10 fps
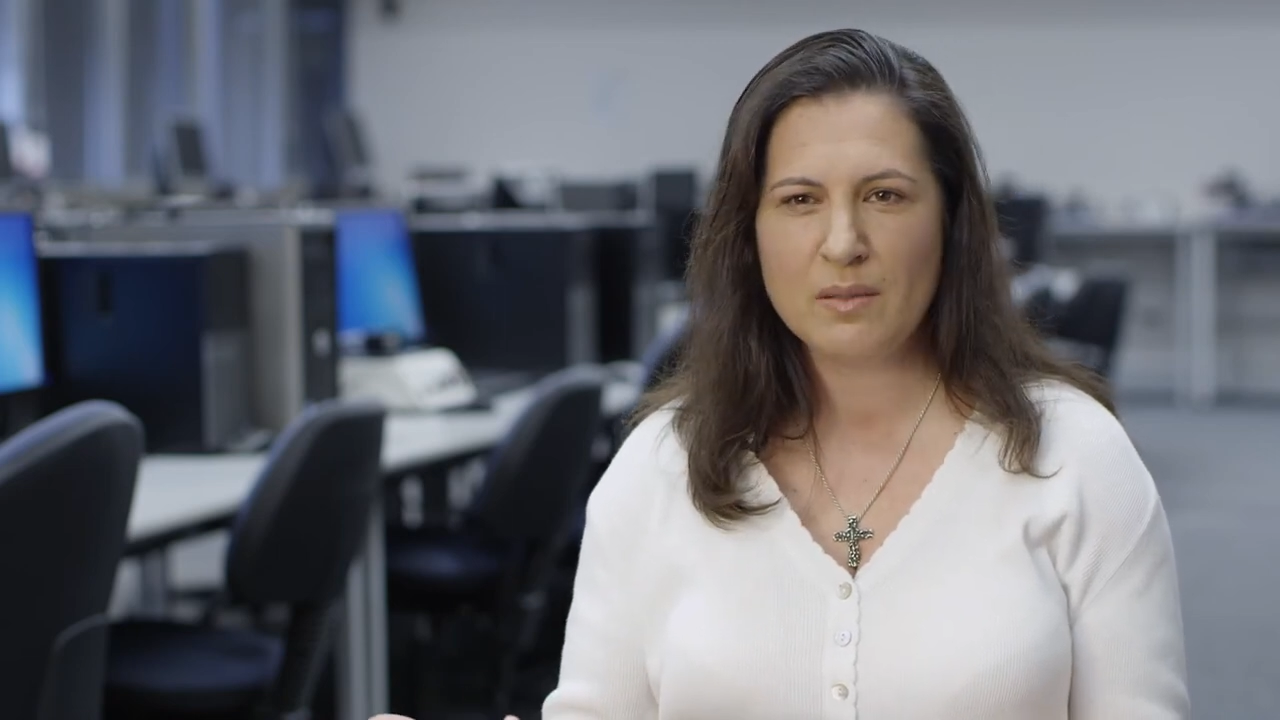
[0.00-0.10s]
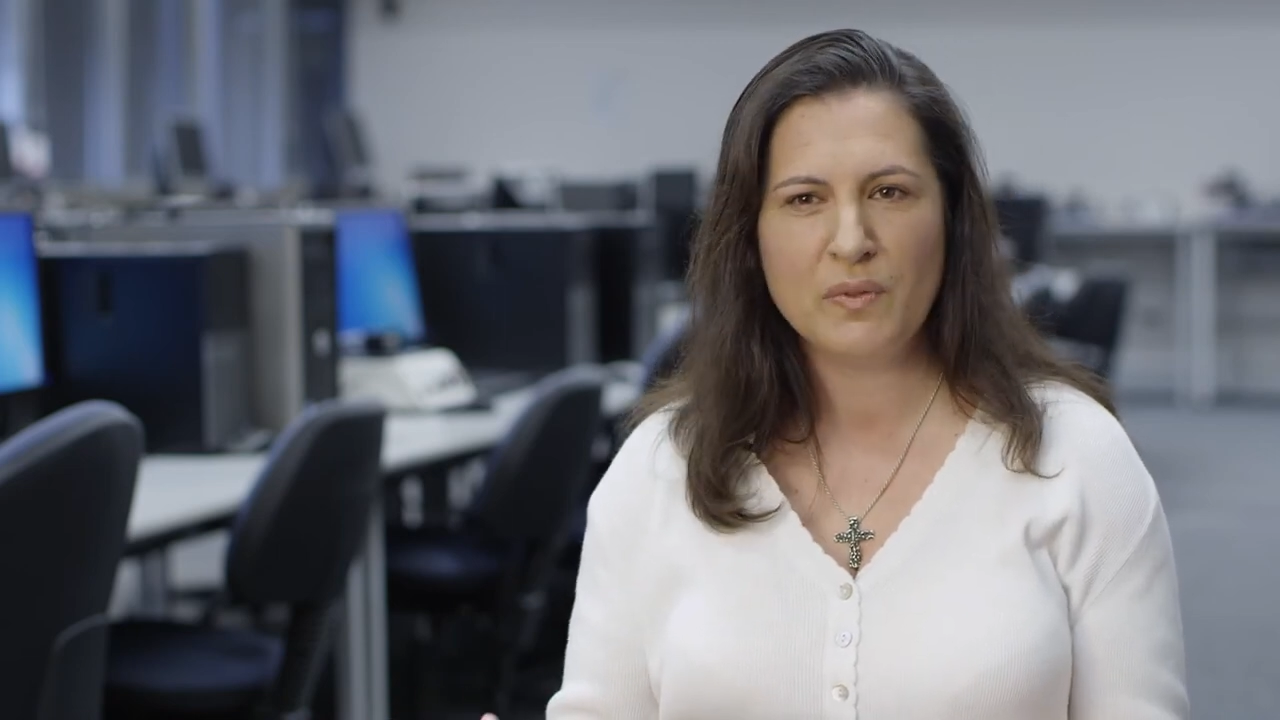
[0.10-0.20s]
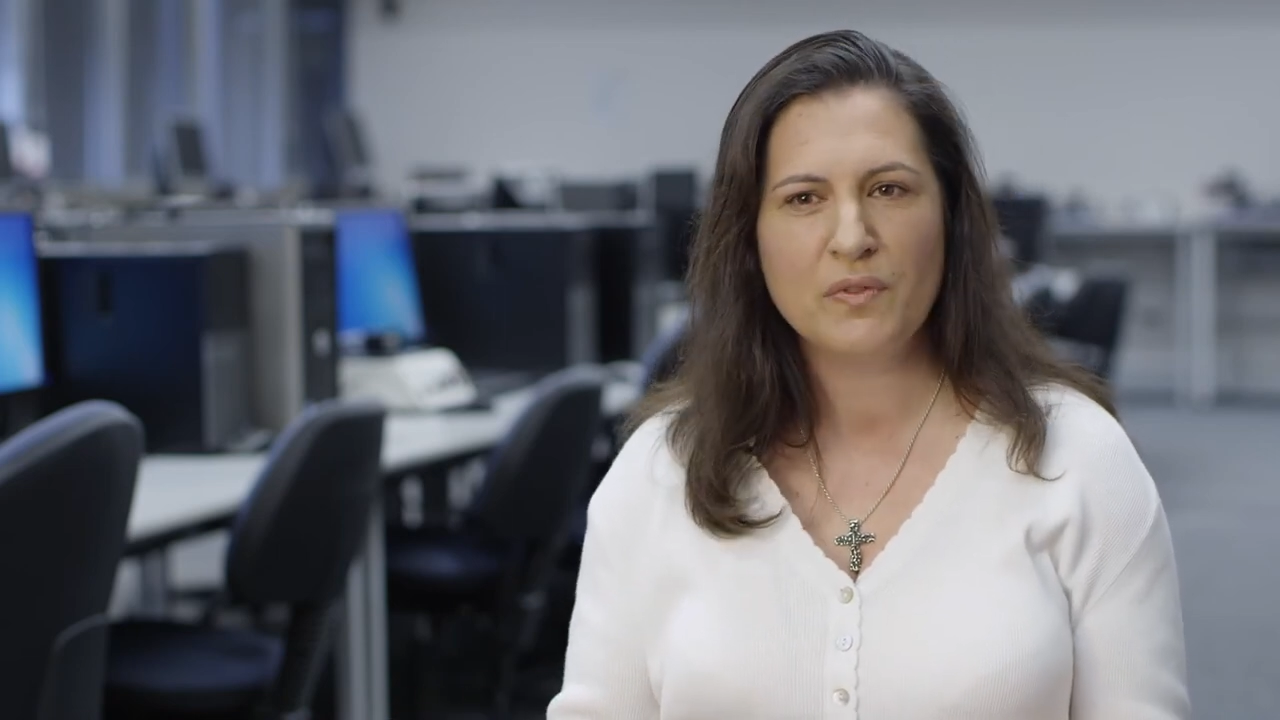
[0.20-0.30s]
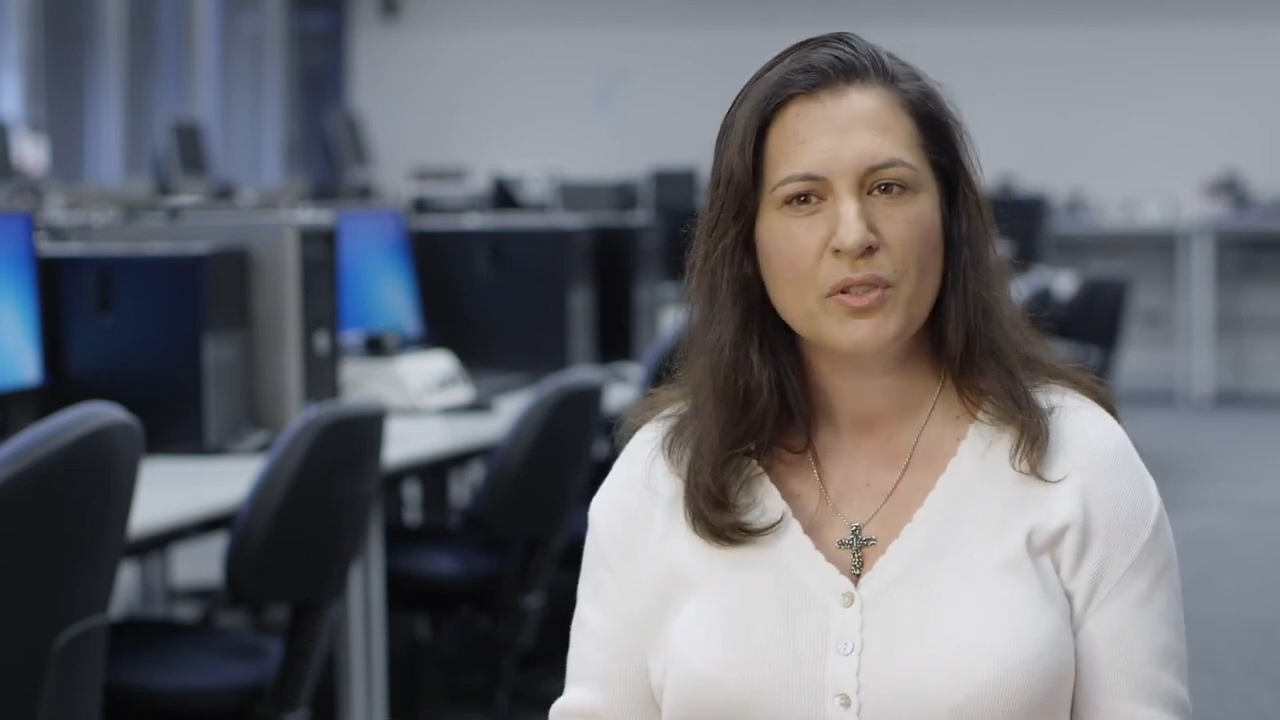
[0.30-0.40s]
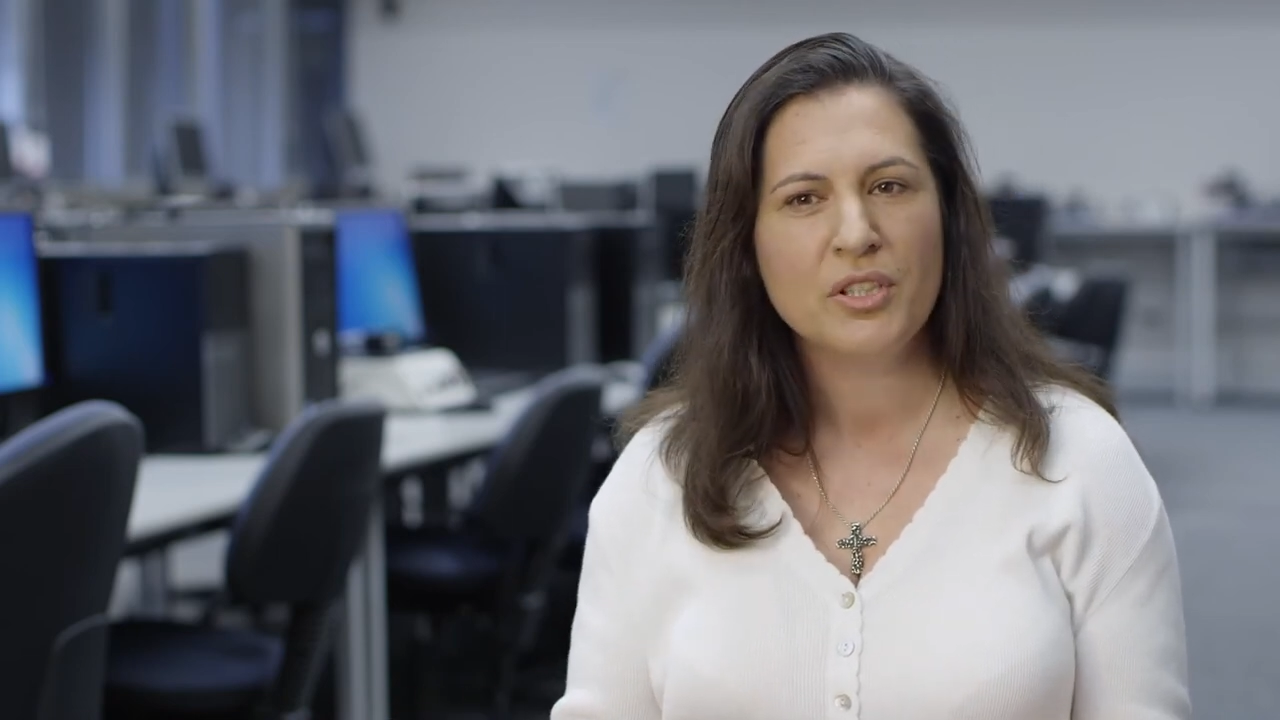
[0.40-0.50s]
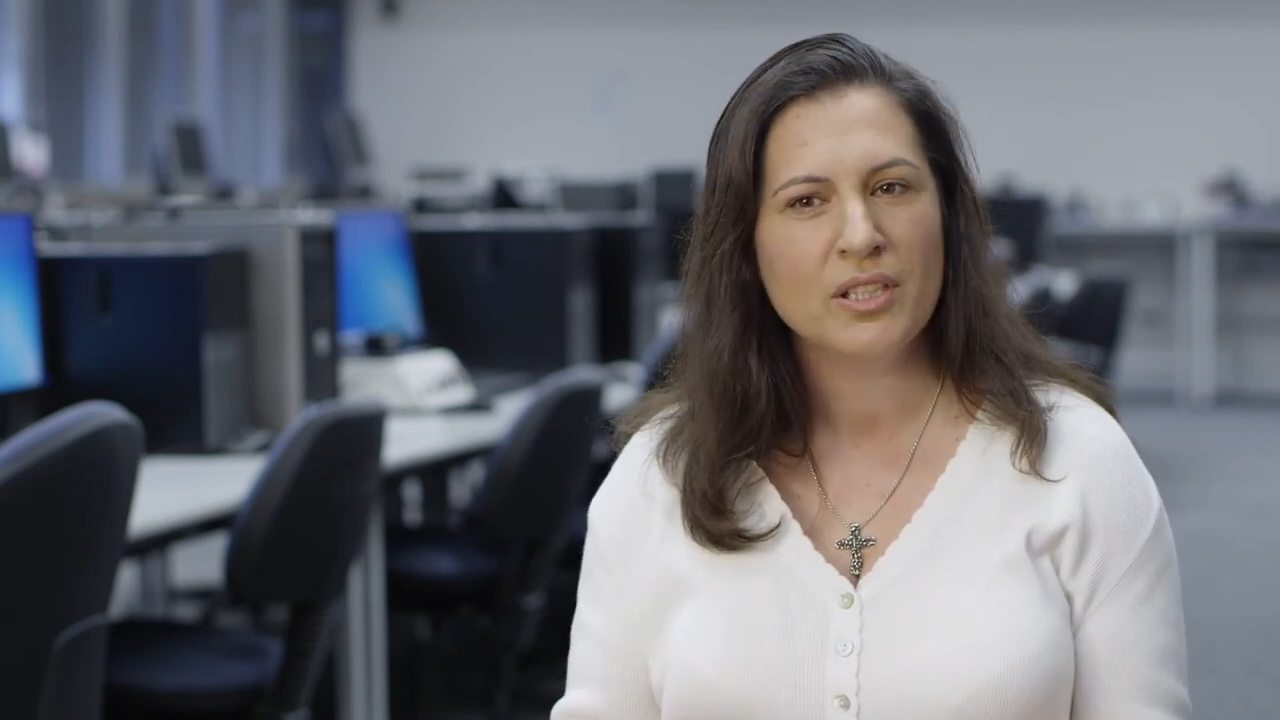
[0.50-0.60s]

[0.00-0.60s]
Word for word: And before you